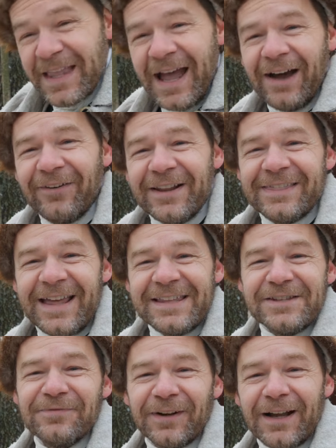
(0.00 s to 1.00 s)
I want to
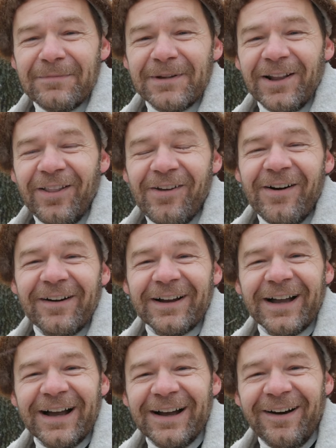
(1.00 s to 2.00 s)
thank you for coming
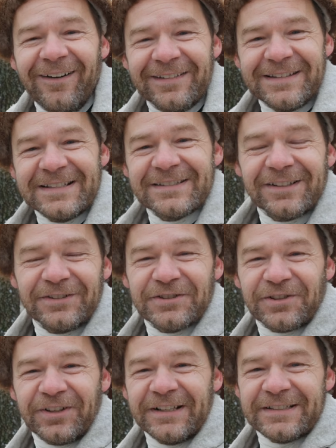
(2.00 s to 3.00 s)
along uh, on these little
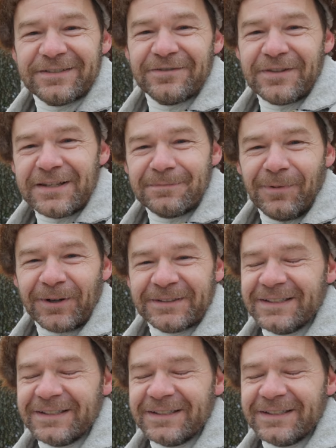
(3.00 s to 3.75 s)
journeys through these books.